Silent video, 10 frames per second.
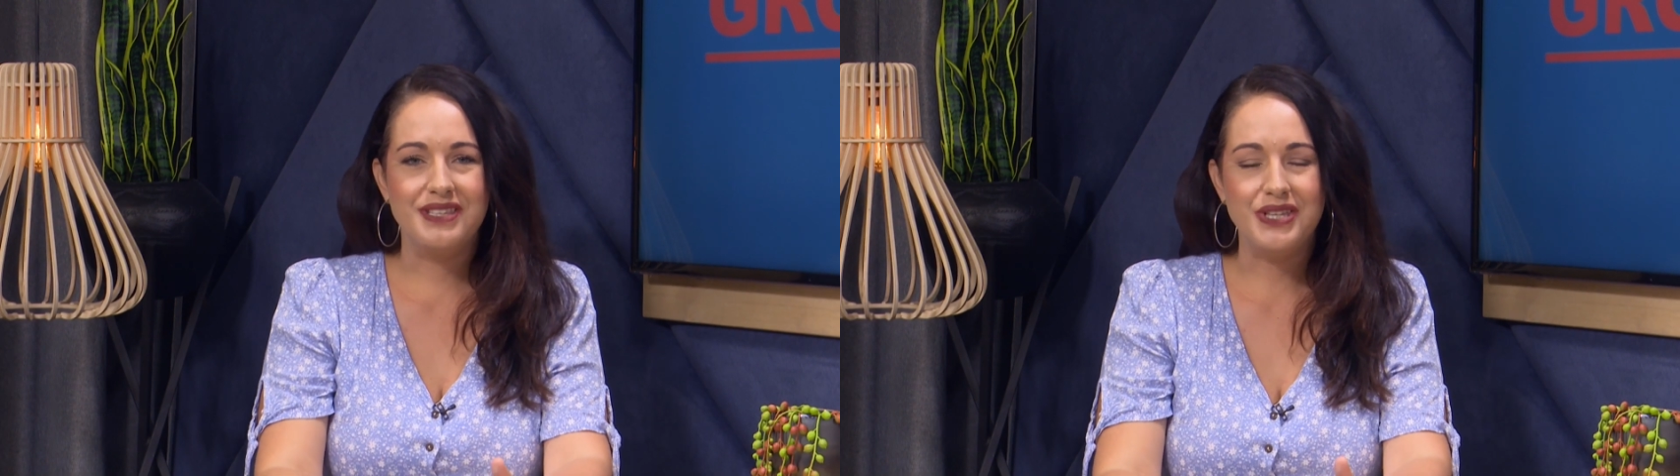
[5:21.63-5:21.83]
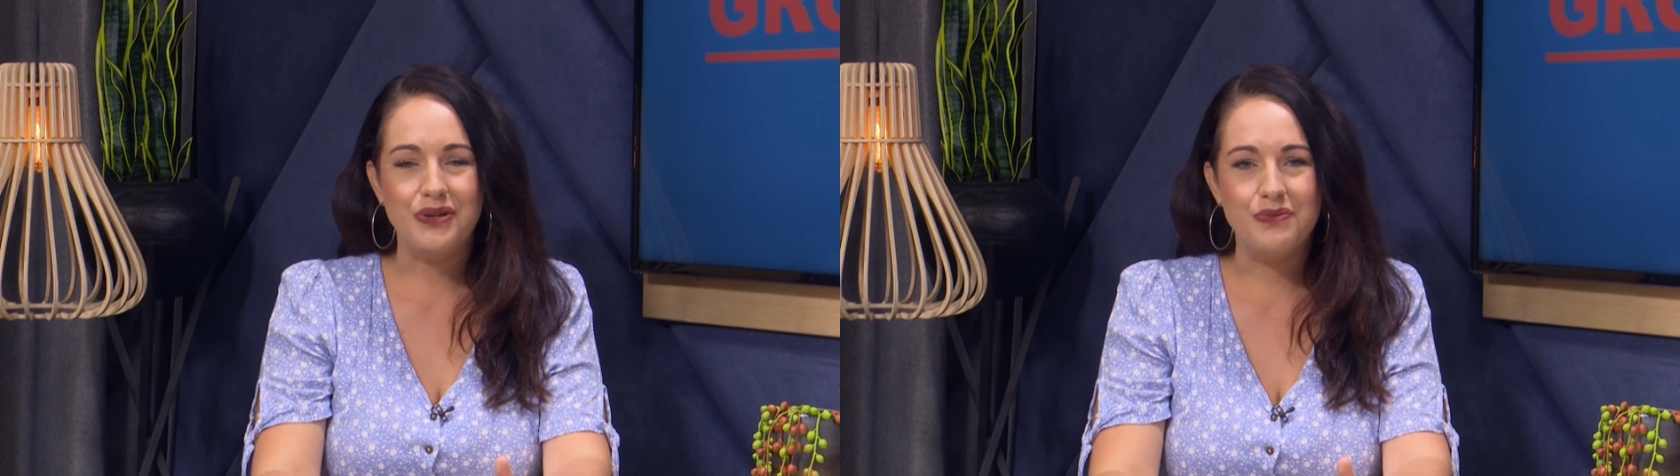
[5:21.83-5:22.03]

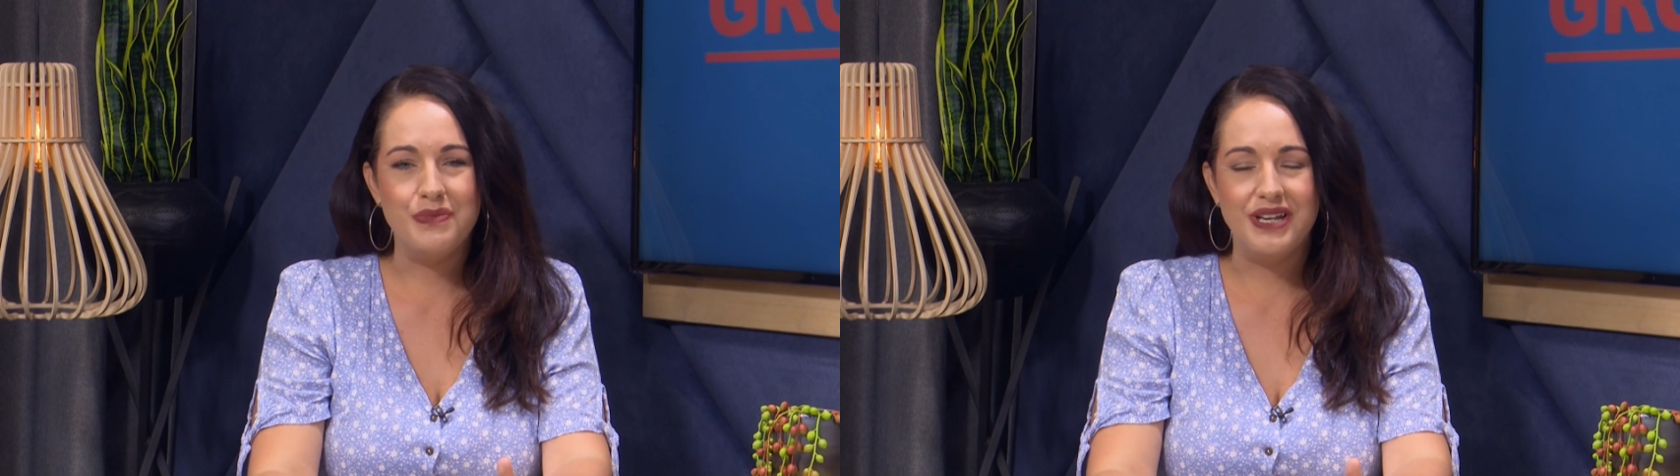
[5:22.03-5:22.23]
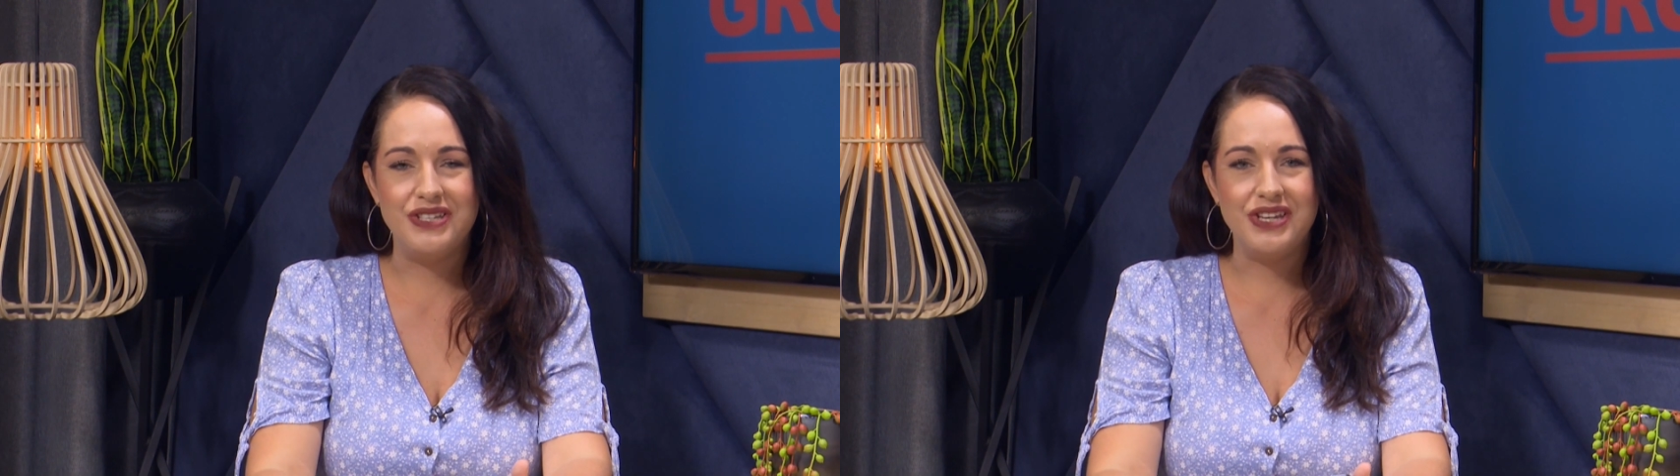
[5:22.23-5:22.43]
so
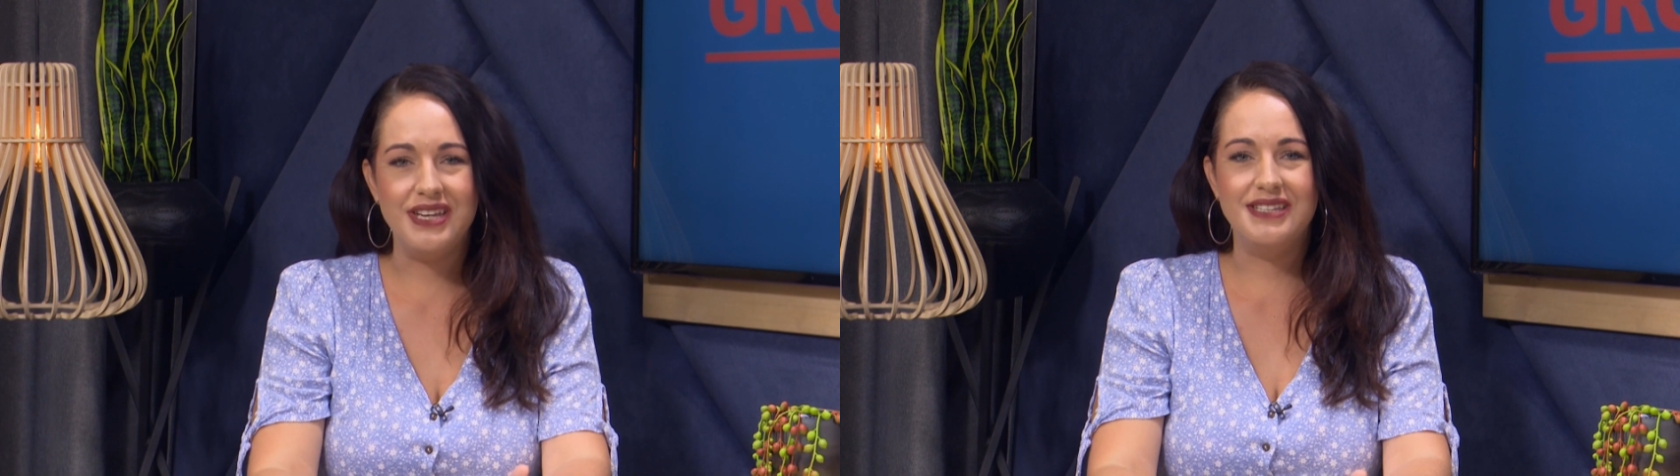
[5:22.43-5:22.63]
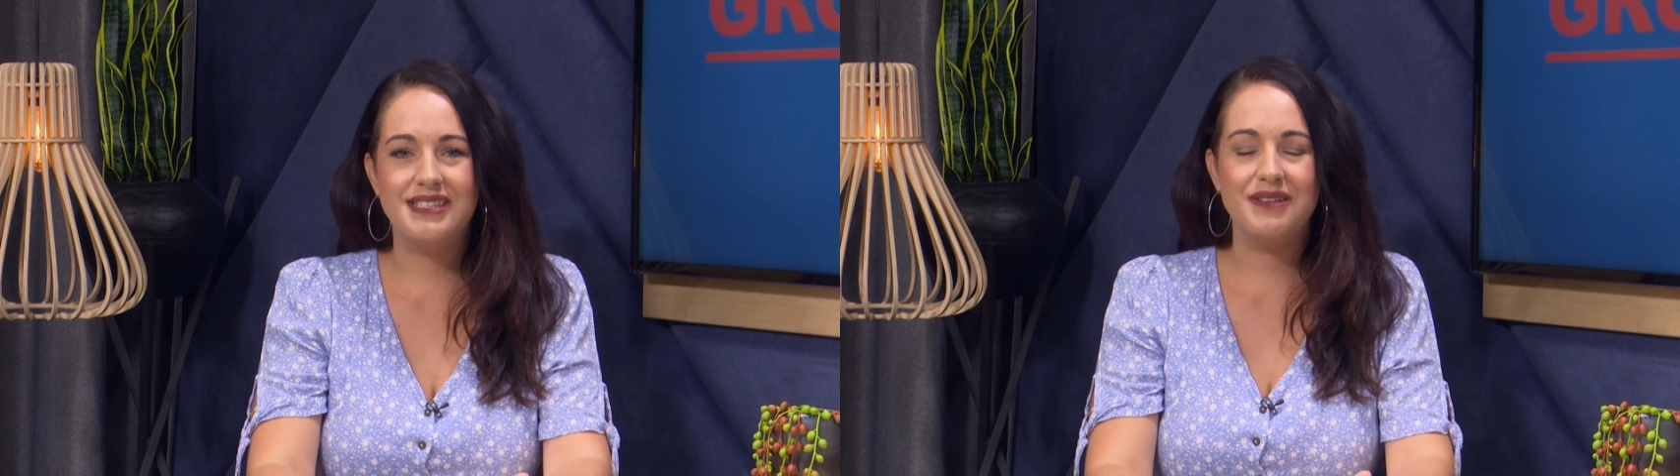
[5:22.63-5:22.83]
much
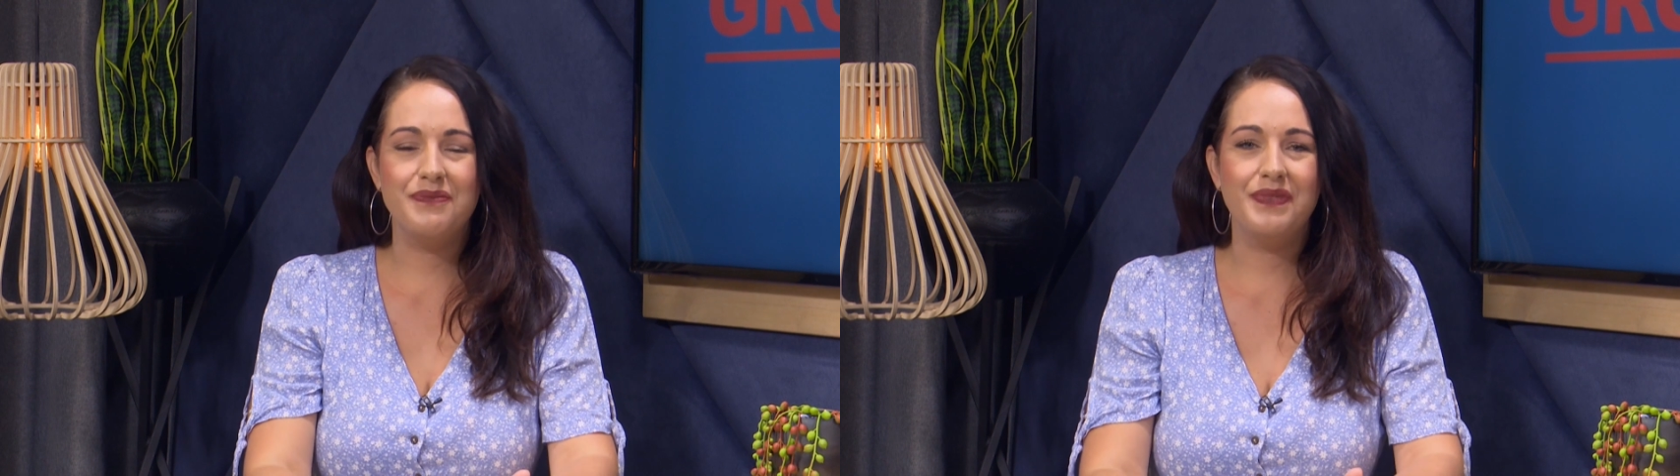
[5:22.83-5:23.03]
is